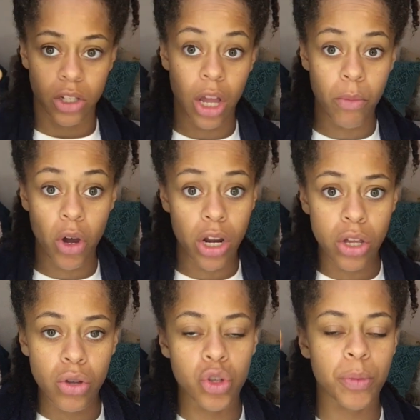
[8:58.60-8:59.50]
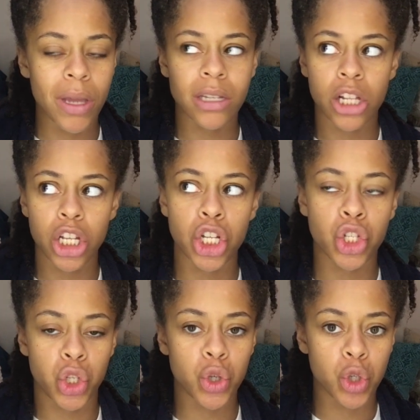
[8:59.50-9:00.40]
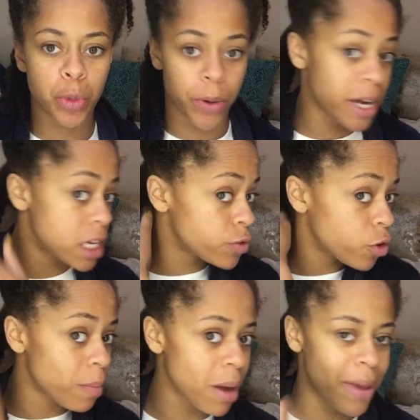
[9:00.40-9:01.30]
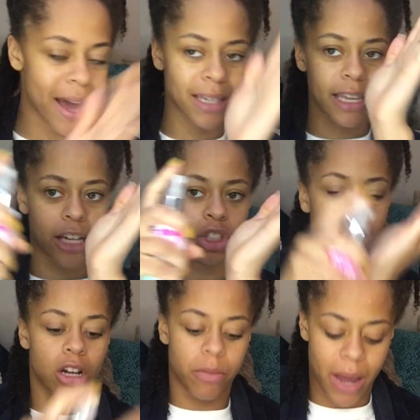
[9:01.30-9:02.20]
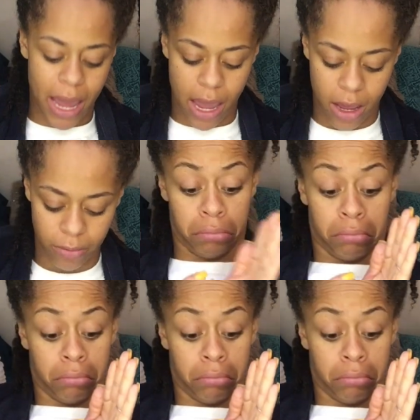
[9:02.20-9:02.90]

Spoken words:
so I'm going to use basically 2 sprays for my back section on my hand